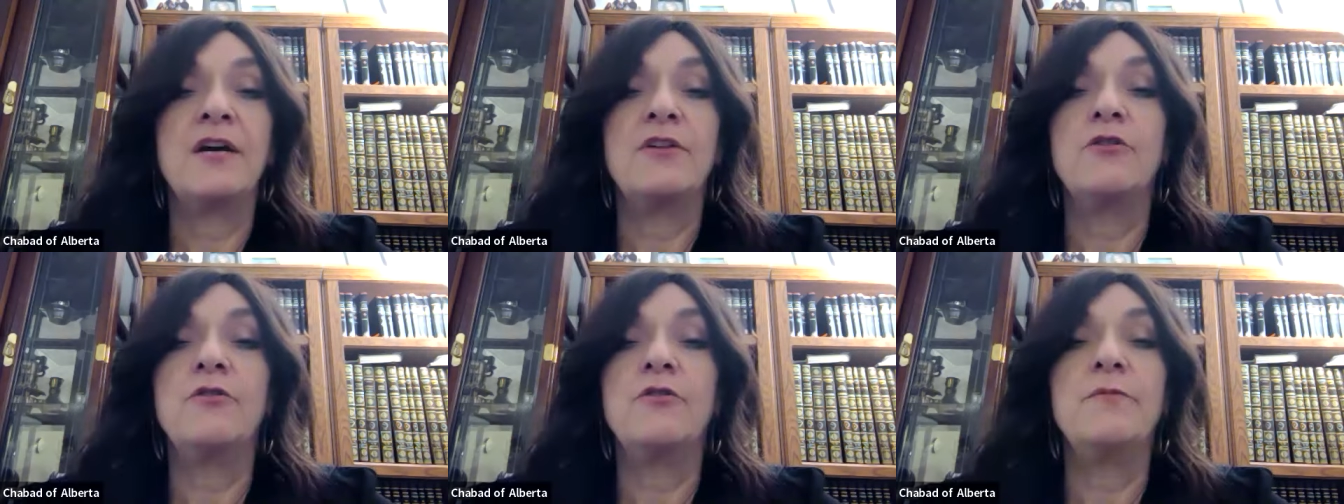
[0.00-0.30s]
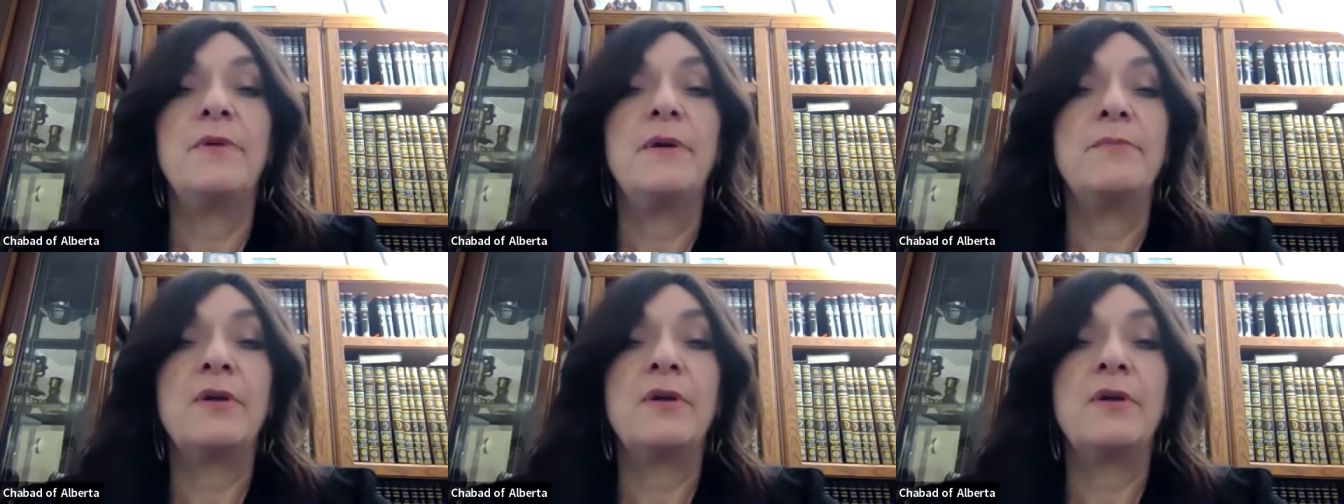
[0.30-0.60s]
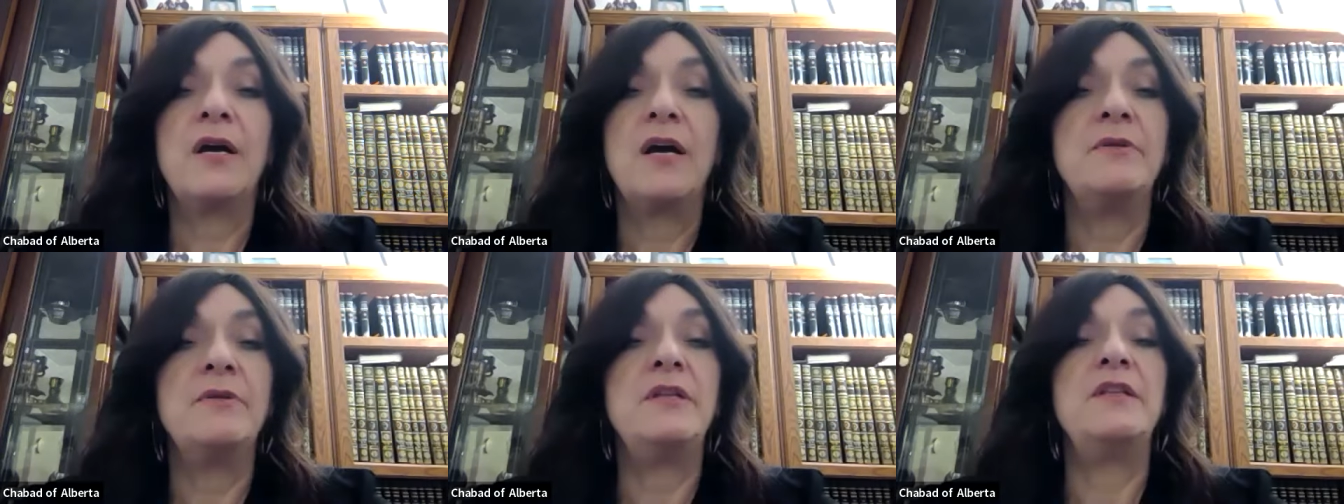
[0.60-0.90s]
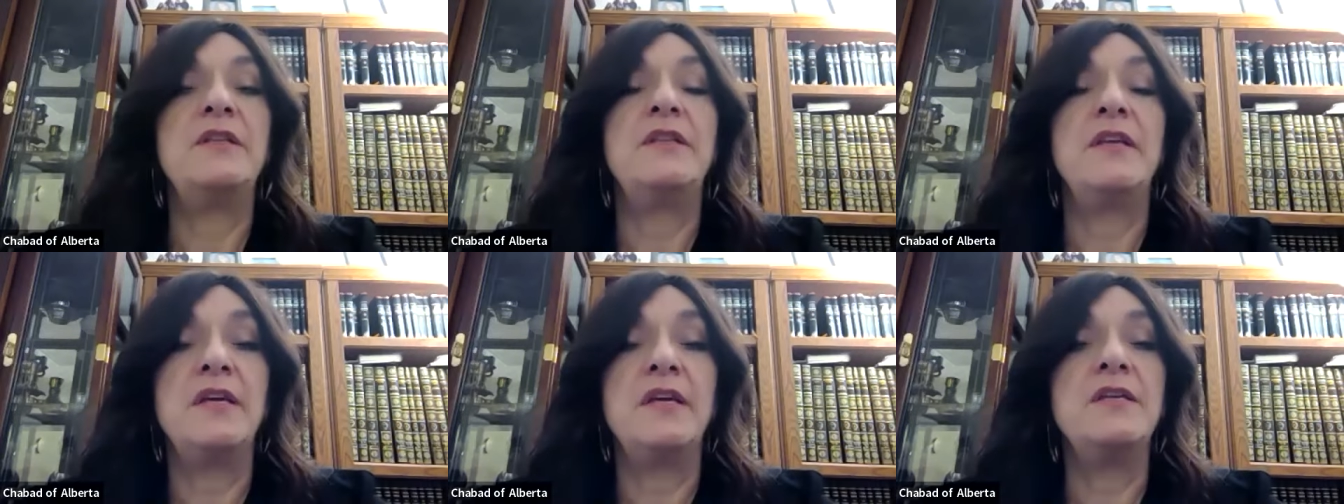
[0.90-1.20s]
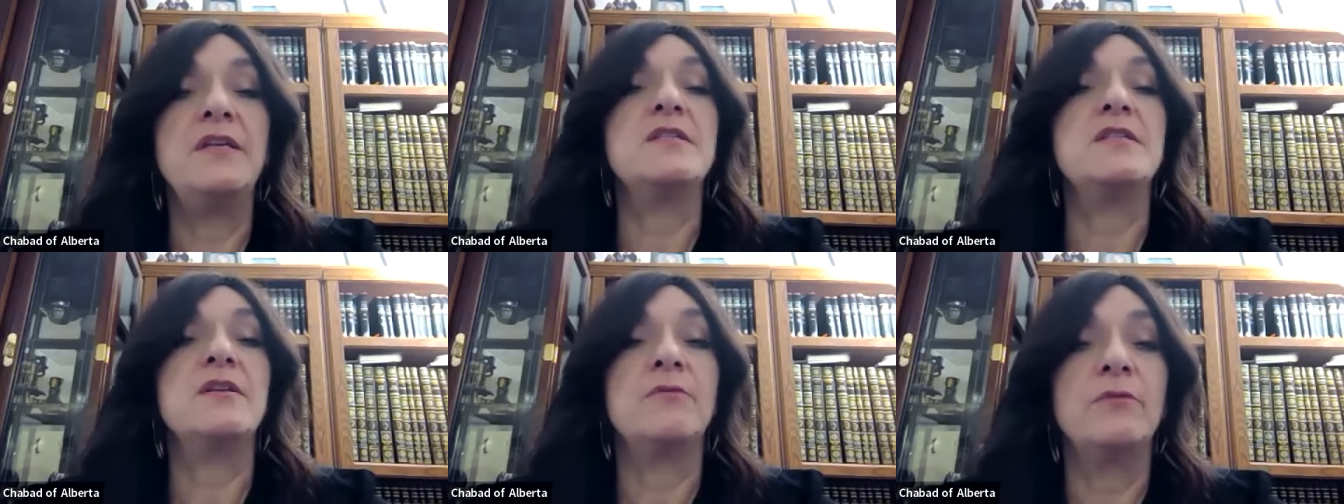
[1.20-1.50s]
I don't remember how many
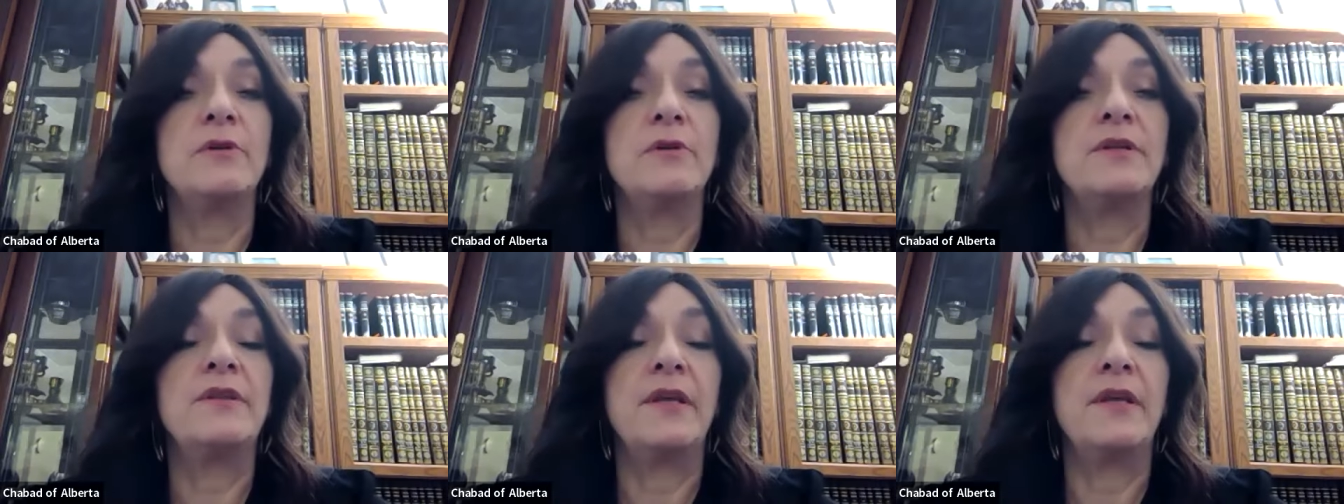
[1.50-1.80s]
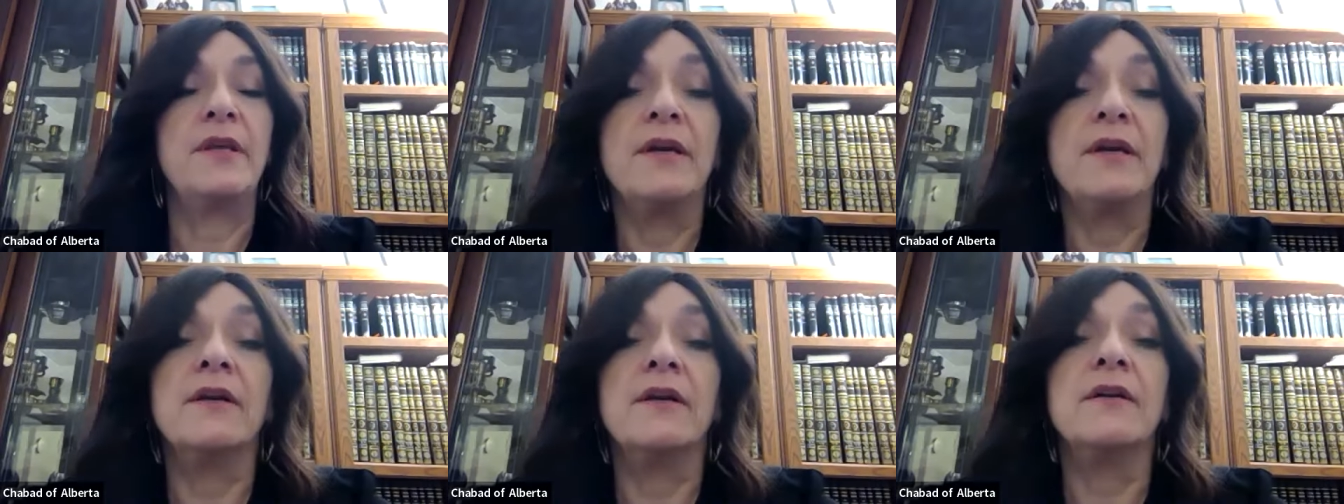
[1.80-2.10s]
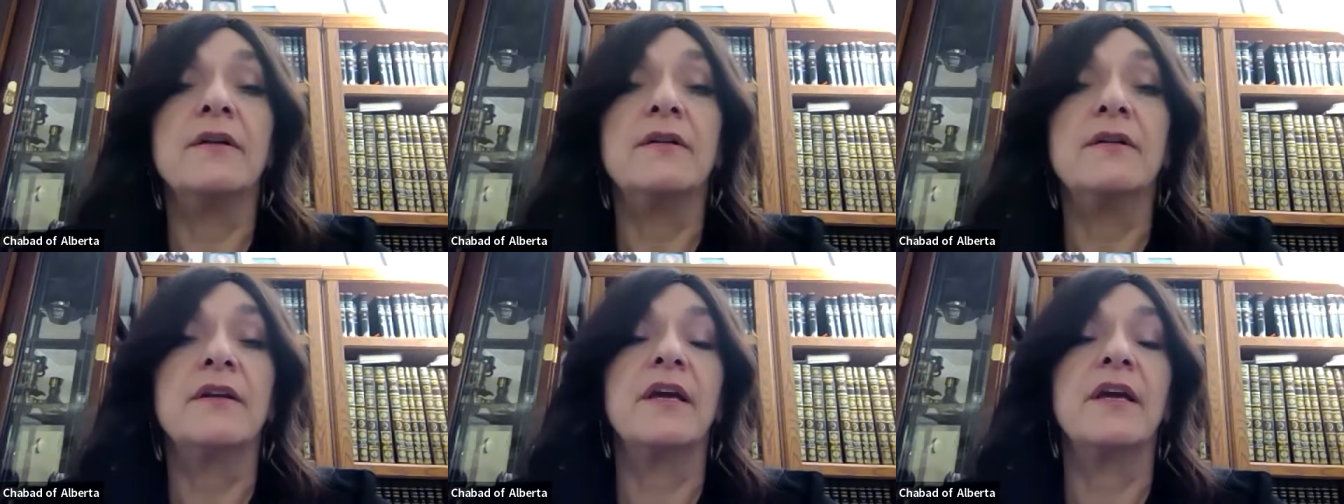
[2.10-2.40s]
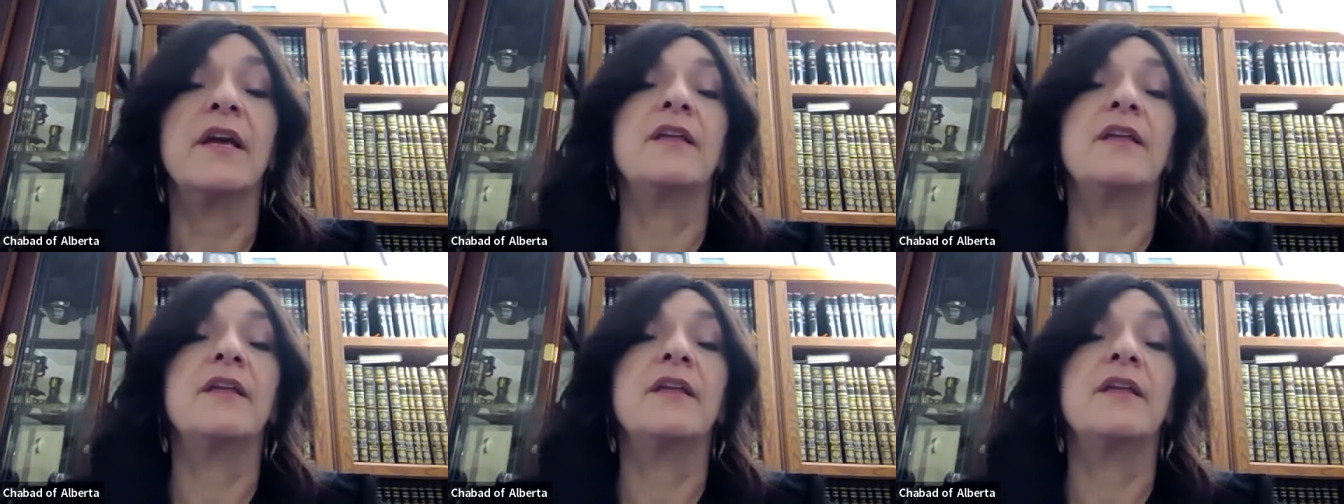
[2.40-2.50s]
days they were there,